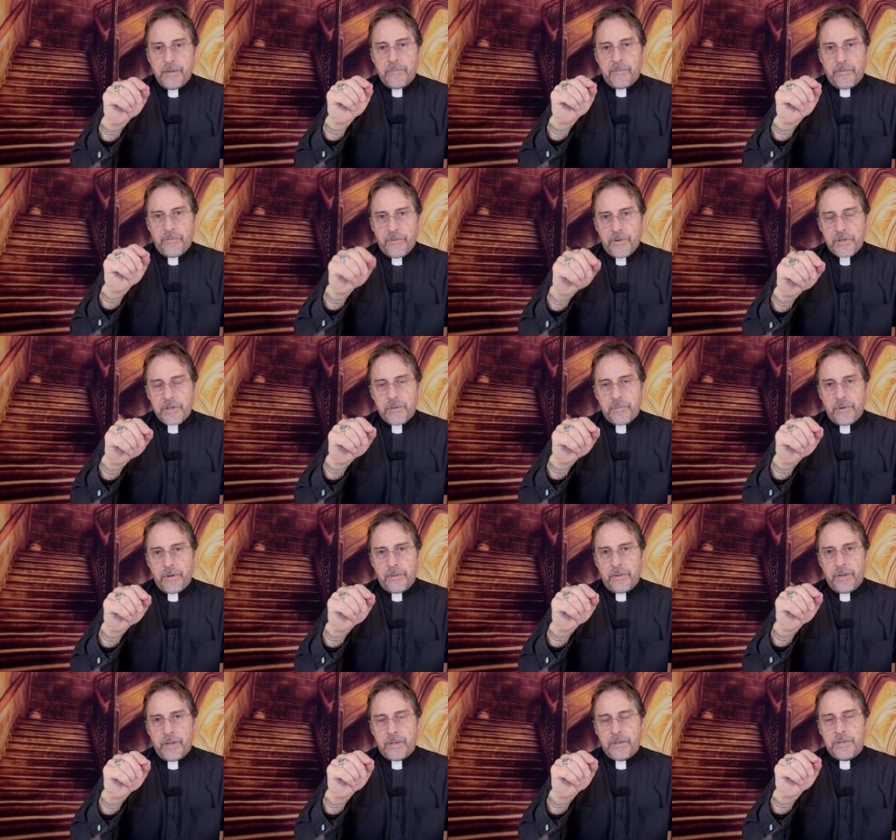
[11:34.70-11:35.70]
from 1
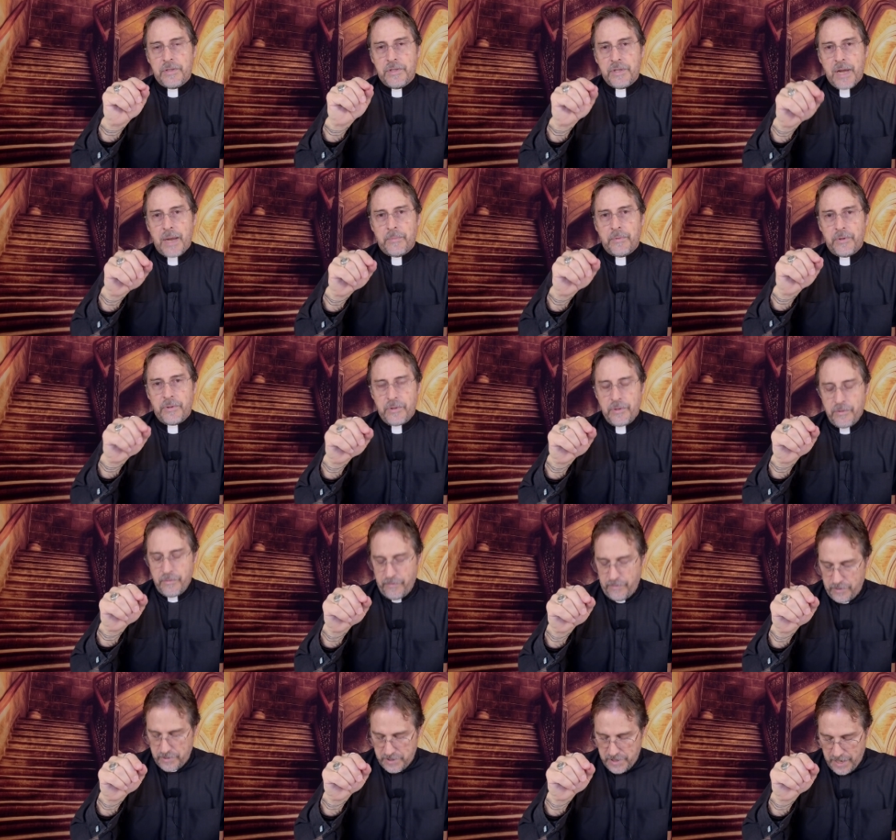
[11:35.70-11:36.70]
Corinthians chapter 2
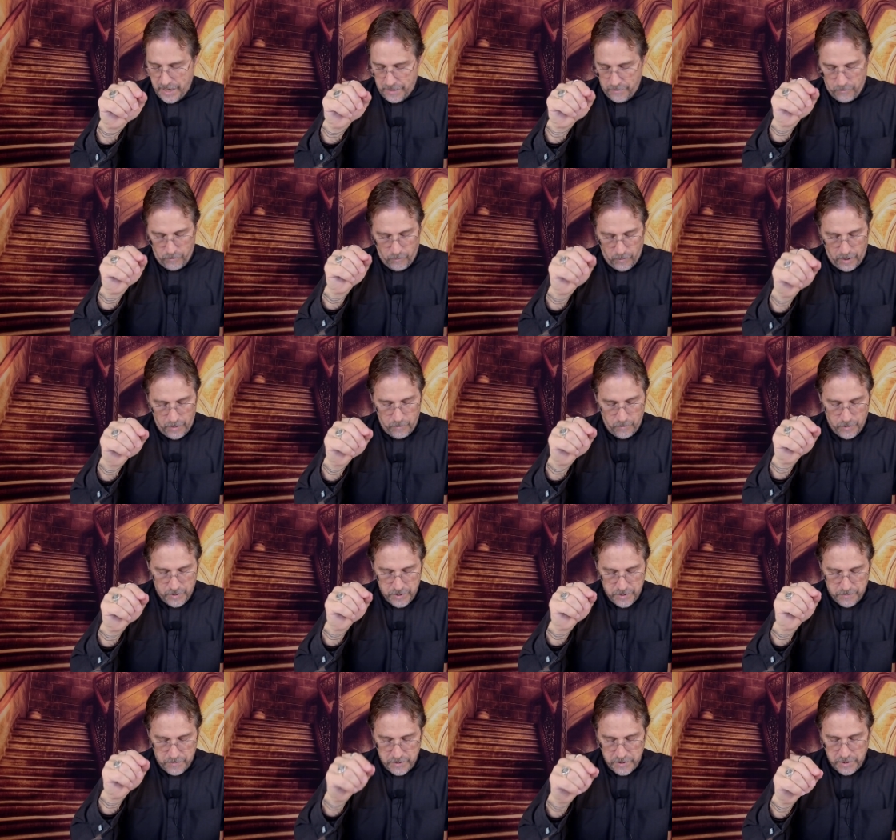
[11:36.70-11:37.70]
verse 8? What
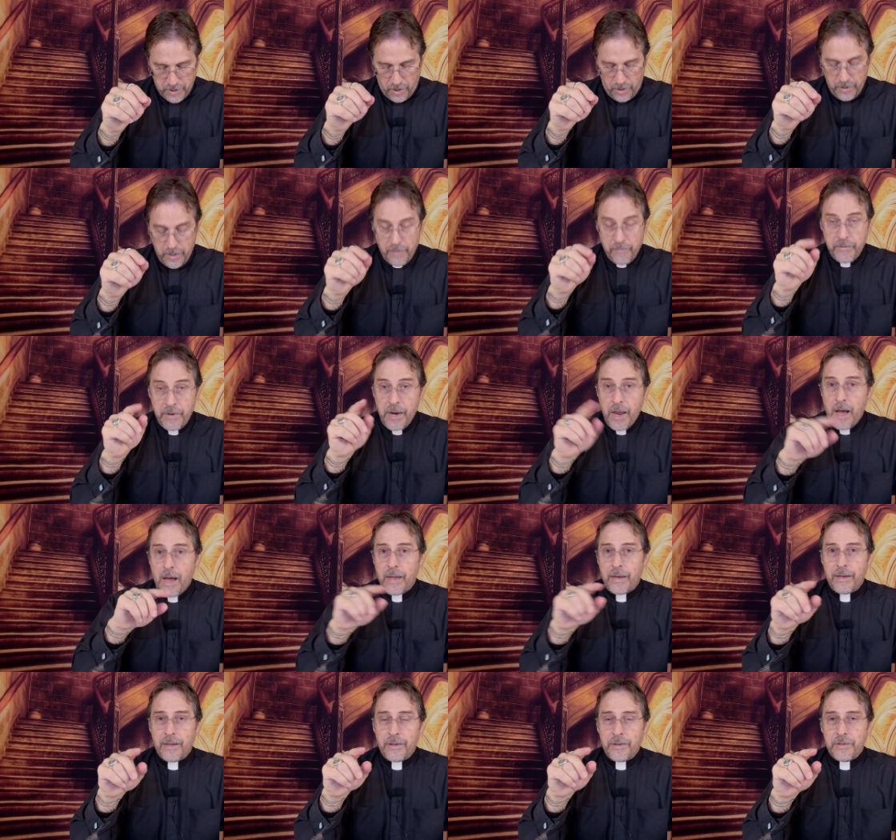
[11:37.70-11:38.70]
was result of
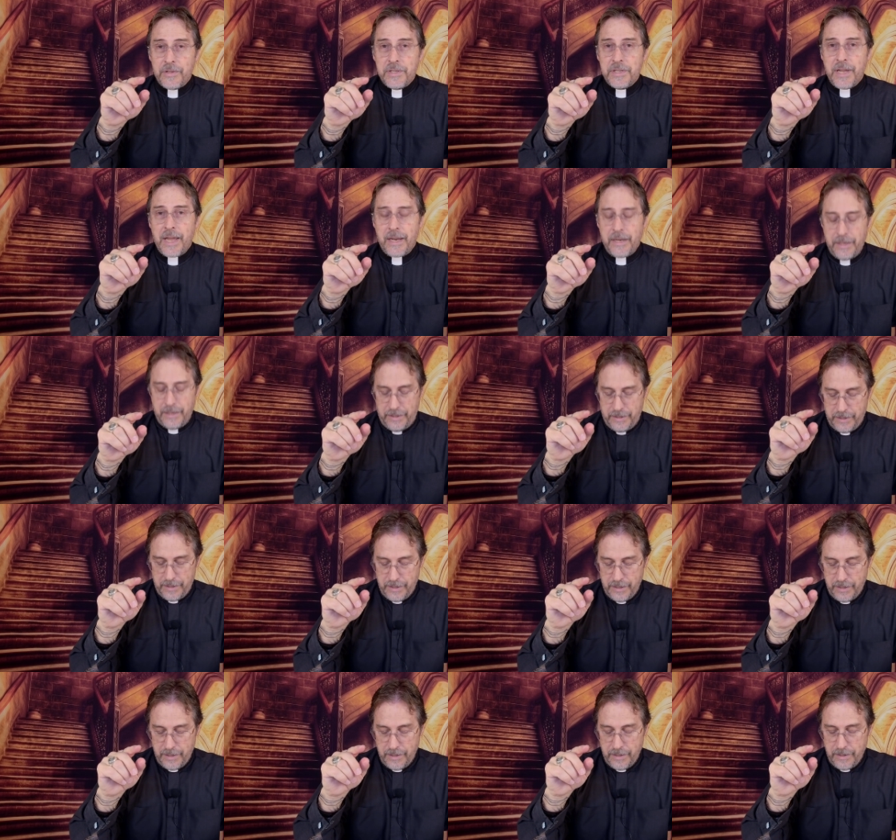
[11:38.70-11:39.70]
not understanding
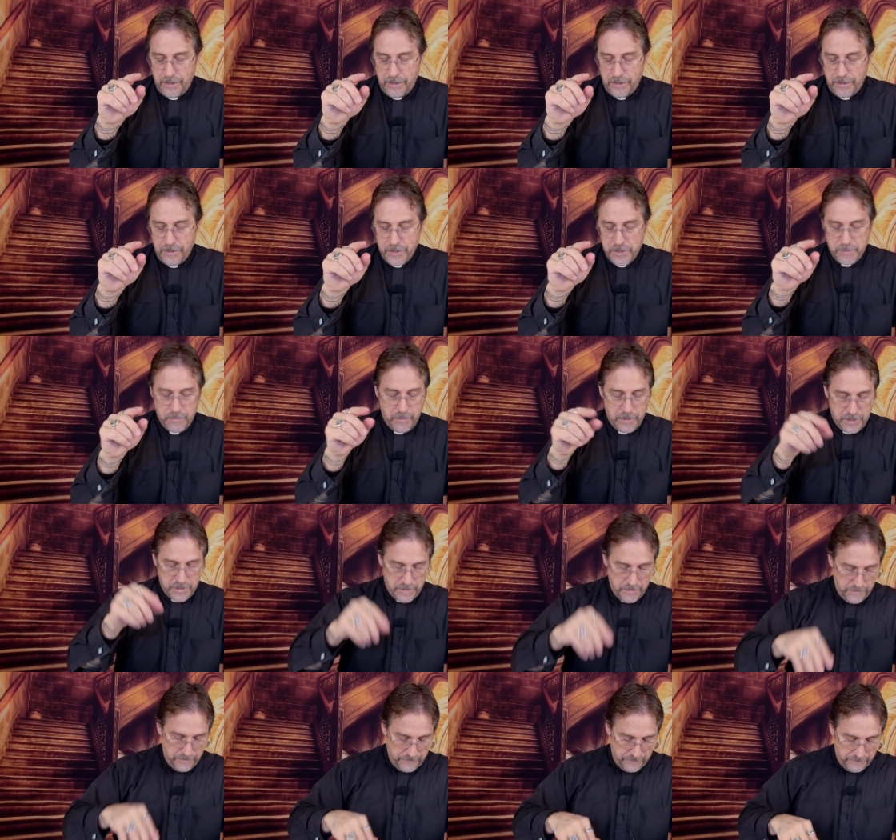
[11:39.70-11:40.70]
this
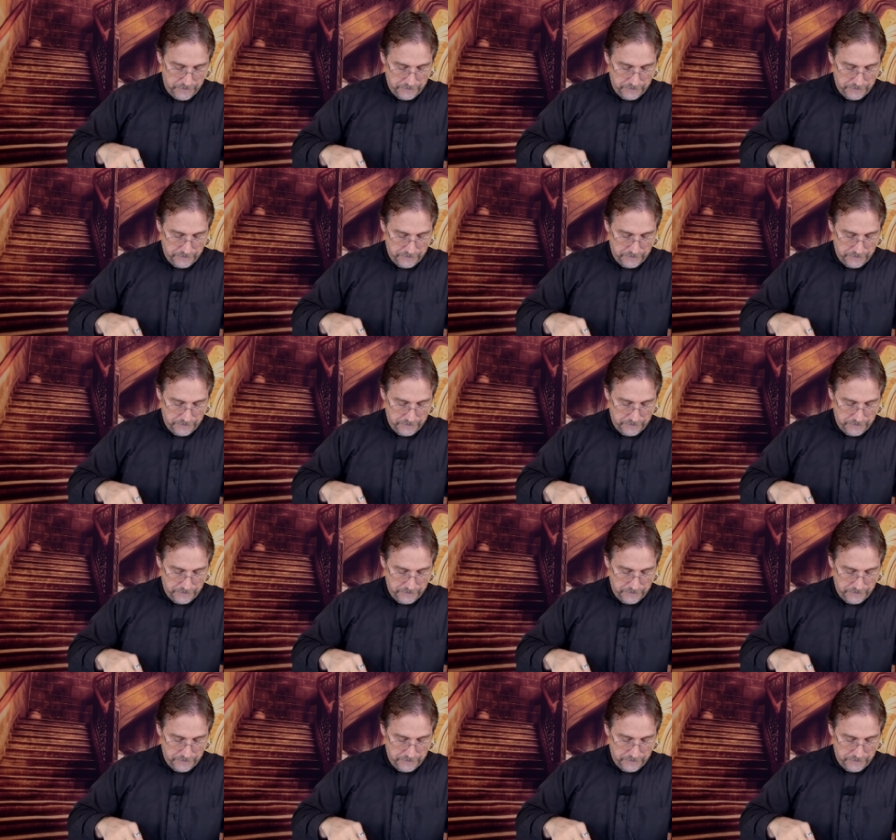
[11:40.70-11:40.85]
wisdom?